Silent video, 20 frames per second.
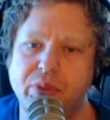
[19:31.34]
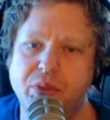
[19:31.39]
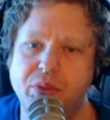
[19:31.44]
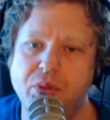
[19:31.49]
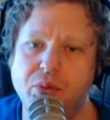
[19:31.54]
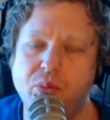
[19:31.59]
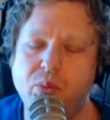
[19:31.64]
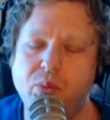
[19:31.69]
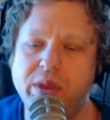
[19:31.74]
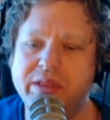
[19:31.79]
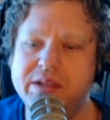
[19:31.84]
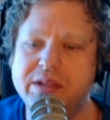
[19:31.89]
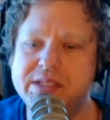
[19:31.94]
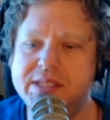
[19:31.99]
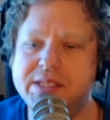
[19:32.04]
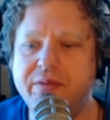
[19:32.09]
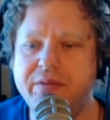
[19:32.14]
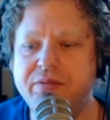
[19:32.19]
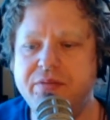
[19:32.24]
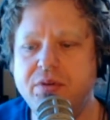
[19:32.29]
With
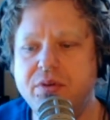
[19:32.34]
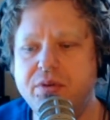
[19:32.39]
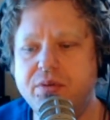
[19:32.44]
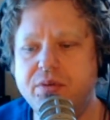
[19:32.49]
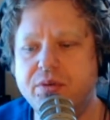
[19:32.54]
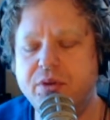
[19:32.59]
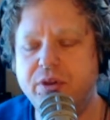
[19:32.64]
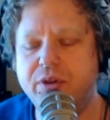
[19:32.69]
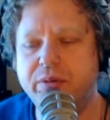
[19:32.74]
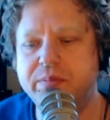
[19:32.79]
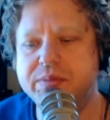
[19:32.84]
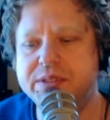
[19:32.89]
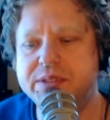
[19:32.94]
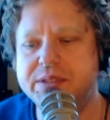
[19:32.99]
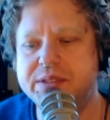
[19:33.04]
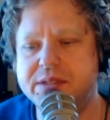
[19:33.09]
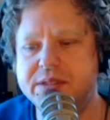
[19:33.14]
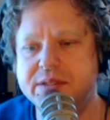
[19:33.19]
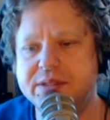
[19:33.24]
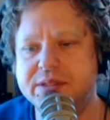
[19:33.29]
several
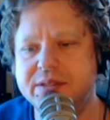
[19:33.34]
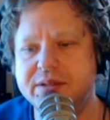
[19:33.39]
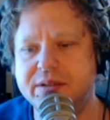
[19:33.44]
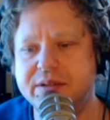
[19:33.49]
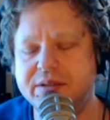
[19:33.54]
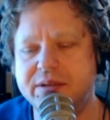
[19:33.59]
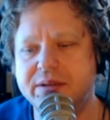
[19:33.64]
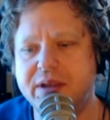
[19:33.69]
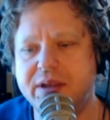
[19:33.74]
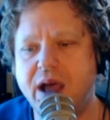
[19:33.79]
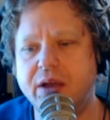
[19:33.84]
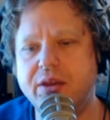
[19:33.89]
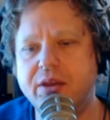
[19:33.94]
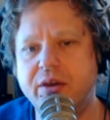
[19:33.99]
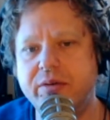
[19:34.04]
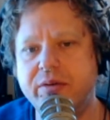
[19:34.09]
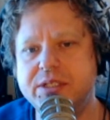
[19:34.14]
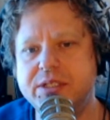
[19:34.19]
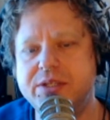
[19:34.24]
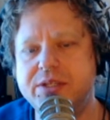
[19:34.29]
groups, I'll
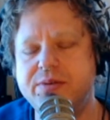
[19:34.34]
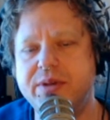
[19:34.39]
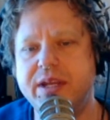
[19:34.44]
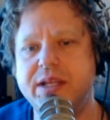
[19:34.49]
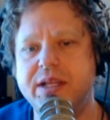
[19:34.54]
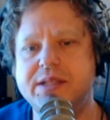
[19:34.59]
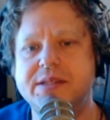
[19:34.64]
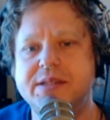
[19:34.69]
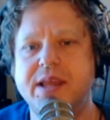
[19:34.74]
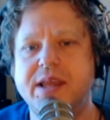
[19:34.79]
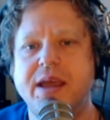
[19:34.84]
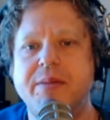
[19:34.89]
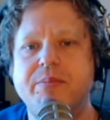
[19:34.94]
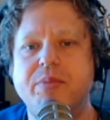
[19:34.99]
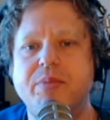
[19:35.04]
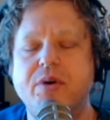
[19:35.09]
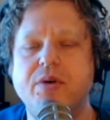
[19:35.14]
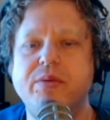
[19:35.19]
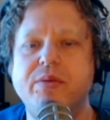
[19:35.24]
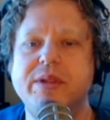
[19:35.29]
go into an
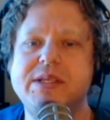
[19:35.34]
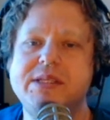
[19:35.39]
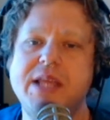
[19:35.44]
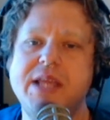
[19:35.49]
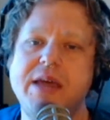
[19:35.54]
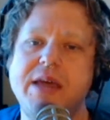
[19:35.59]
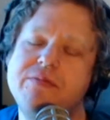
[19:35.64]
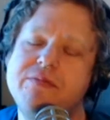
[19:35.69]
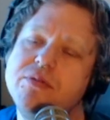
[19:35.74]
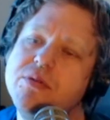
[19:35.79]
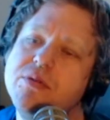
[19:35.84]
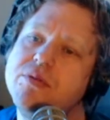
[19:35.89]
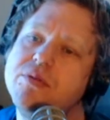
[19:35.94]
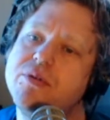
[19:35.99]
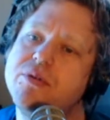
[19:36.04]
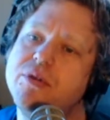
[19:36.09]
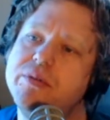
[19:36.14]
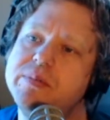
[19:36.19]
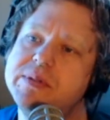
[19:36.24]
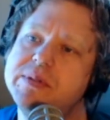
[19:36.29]
example, with several
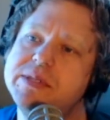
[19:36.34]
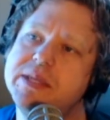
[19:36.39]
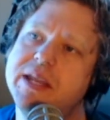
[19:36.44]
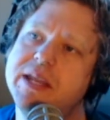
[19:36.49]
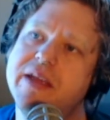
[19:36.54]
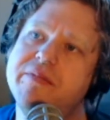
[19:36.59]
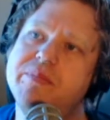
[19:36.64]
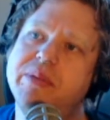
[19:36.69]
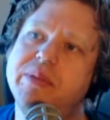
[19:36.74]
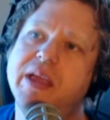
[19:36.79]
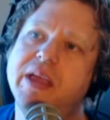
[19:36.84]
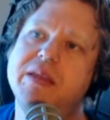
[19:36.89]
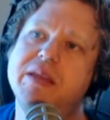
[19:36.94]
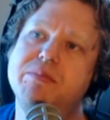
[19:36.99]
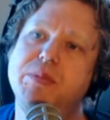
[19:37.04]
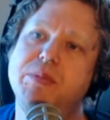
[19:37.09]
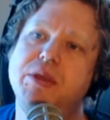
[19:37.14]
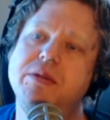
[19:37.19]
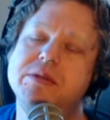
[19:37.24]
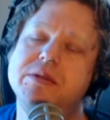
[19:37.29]
groups that I've played
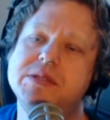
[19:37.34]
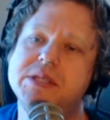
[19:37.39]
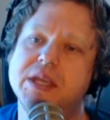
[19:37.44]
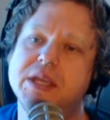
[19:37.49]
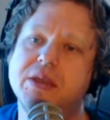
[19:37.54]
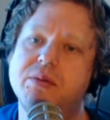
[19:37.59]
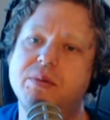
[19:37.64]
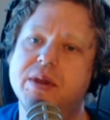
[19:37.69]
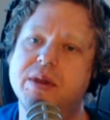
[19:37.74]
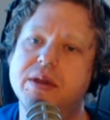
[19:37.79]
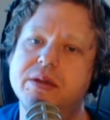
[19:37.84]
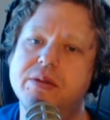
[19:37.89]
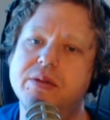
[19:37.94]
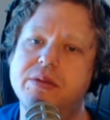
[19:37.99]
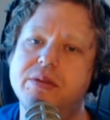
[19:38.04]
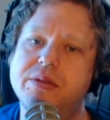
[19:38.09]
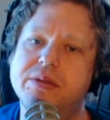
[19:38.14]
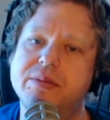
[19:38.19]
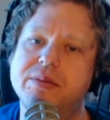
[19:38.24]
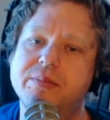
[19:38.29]
music
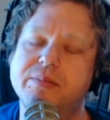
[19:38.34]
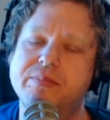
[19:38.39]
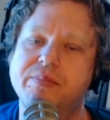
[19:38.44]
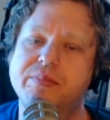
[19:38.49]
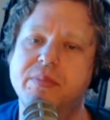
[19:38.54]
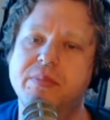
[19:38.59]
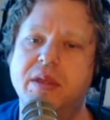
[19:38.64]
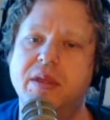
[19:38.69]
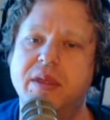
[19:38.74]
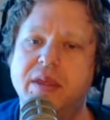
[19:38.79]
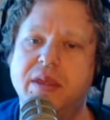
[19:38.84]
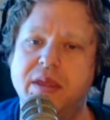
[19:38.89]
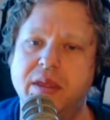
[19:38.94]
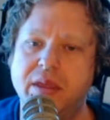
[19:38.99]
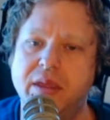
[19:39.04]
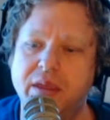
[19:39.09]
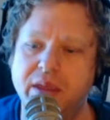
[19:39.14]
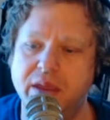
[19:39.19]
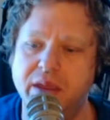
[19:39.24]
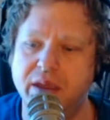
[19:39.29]
with,
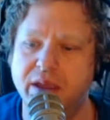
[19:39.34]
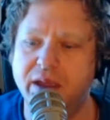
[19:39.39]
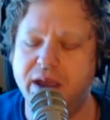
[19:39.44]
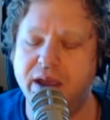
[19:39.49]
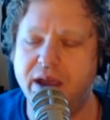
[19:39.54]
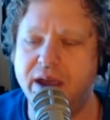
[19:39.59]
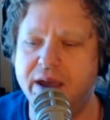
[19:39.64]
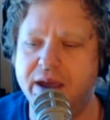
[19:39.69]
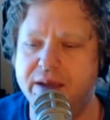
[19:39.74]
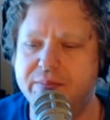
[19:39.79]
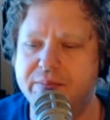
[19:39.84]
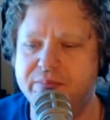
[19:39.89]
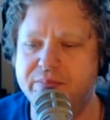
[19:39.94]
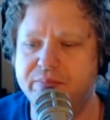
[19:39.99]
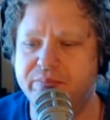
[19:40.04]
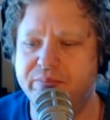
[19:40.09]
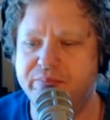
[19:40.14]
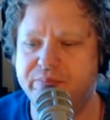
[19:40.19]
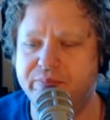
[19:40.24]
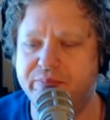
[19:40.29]
and
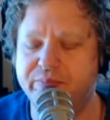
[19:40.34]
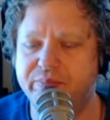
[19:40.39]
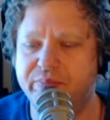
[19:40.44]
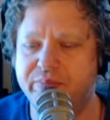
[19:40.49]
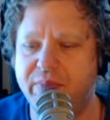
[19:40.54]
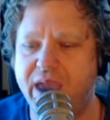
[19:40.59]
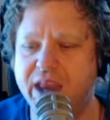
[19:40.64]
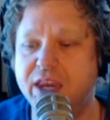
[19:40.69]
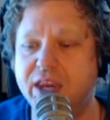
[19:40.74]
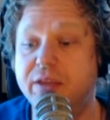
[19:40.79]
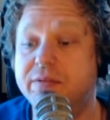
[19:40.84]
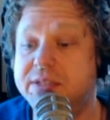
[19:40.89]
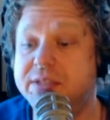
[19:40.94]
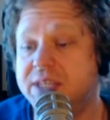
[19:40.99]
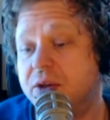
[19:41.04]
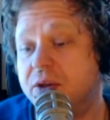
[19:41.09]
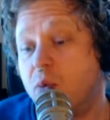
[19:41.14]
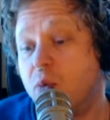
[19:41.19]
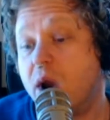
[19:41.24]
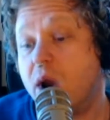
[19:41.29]
you've
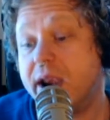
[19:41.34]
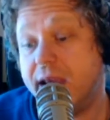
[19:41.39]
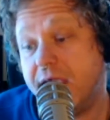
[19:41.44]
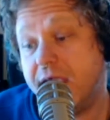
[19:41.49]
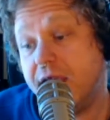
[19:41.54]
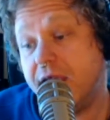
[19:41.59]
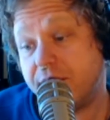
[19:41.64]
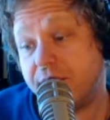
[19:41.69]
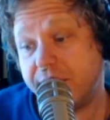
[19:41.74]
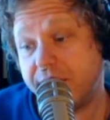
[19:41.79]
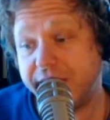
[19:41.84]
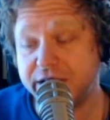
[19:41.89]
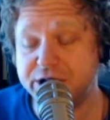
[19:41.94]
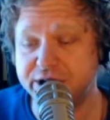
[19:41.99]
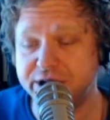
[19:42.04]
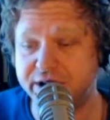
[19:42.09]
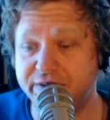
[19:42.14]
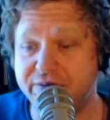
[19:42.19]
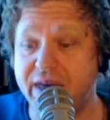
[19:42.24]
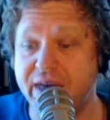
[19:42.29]
seen one iteration
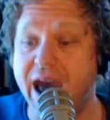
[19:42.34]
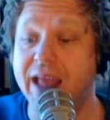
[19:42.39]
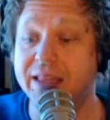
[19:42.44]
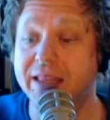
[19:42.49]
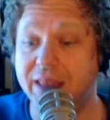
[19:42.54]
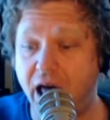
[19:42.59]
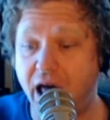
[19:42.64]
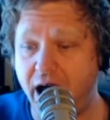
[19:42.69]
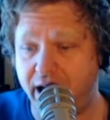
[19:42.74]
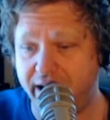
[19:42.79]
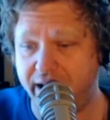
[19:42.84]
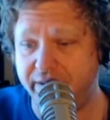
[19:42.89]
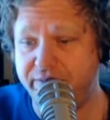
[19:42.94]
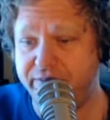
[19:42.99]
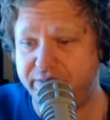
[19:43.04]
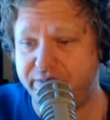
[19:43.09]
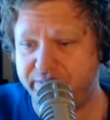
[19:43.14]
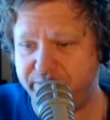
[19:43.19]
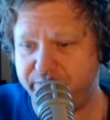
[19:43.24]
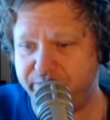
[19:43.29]
of that
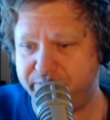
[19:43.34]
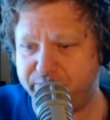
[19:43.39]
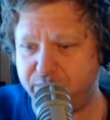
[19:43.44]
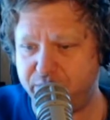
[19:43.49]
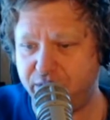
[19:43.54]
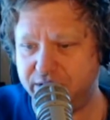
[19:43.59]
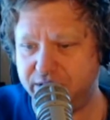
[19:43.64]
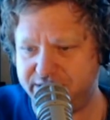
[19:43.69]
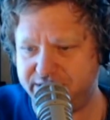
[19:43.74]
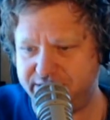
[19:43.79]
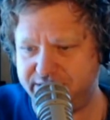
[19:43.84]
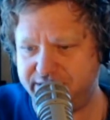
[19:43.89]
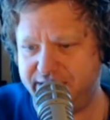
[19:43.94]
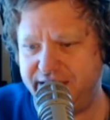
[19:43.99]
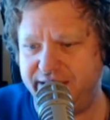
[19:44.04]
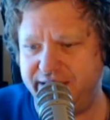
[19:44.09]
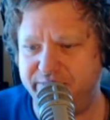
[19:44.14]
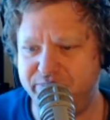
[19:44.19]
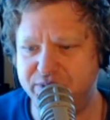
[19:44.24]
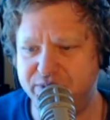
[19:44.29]
live, personally,
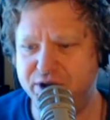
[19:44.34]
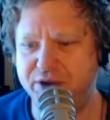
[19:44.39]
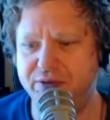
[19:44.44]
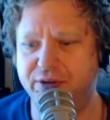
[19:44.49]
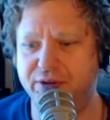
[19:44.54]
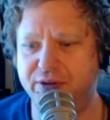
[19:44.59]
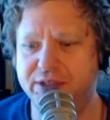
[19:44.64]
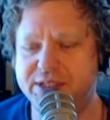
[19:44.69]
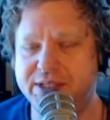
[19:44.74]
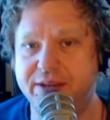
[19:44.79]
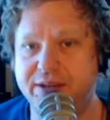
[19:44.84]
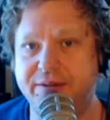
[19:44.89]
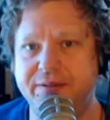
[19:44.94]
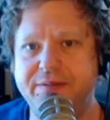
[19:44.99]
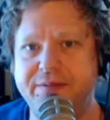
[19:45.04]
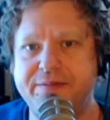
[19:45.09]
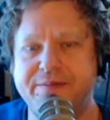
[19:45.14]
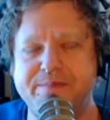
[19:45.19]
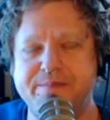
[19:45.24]
you yourself.